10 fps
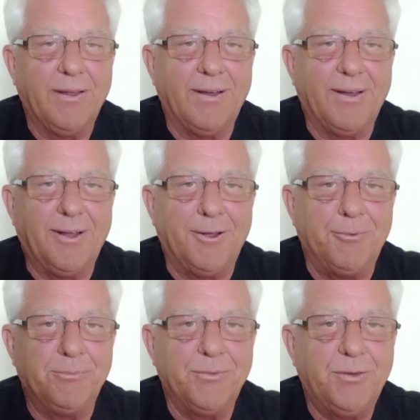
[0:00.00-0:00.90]

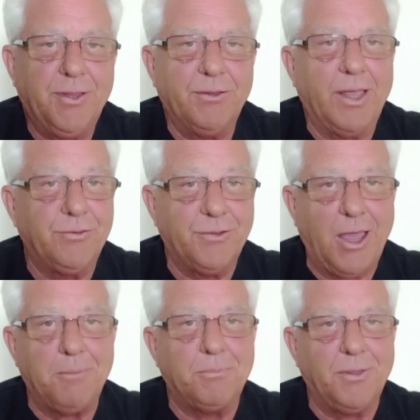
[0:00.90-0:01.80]
to
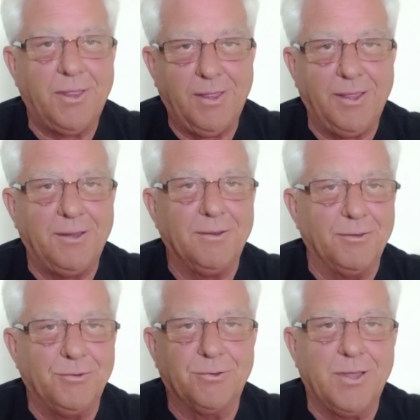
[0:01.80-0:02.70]
escape the heat
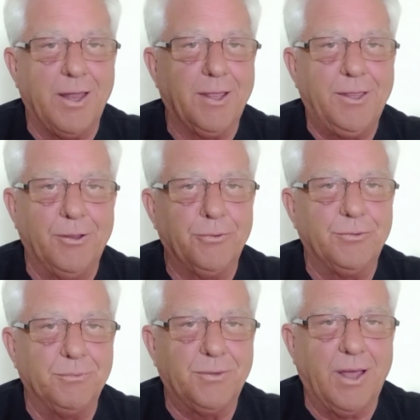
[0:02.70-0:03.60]
and just kind of kill
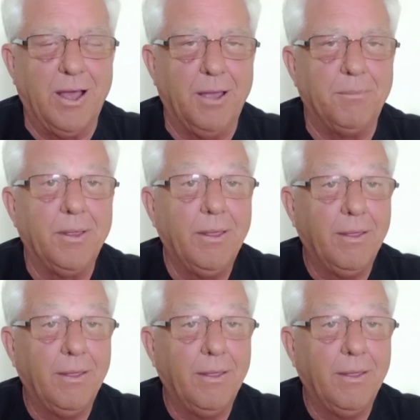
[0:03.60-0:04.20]
some time.